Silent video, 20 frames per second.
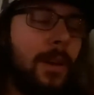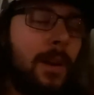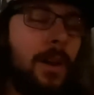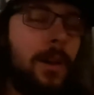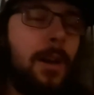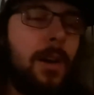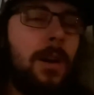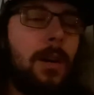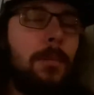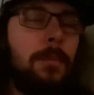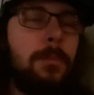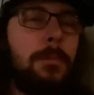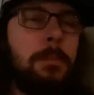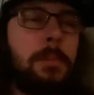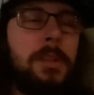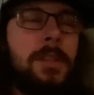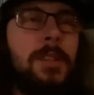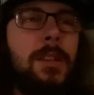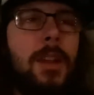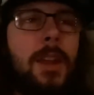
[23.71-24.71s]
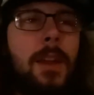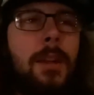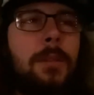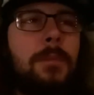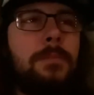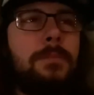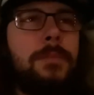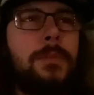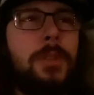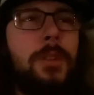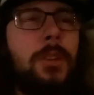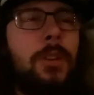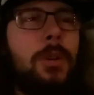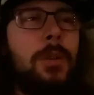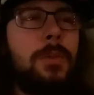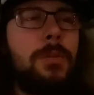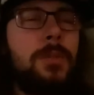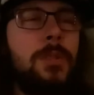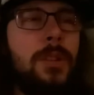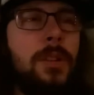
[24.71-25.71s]
But today, you know, it
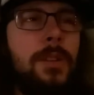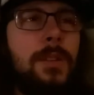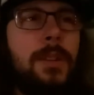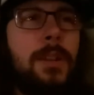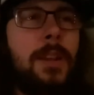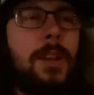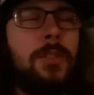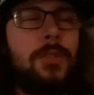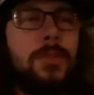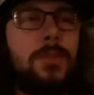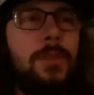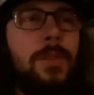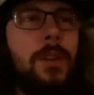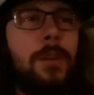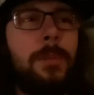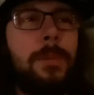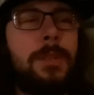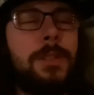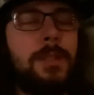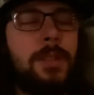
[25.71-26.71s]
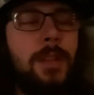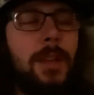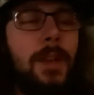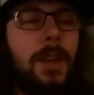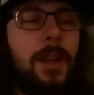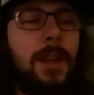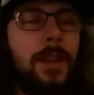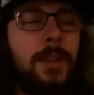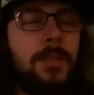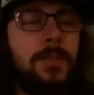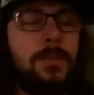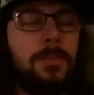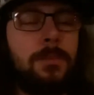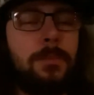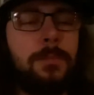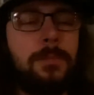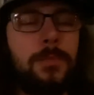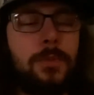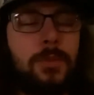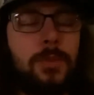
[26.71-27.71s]
was a good day, just a very busy day. I had
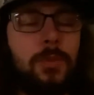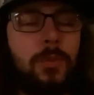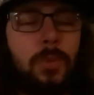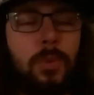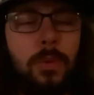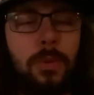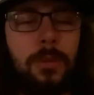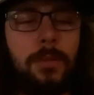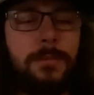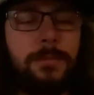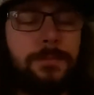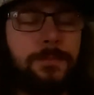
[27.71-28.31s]
school.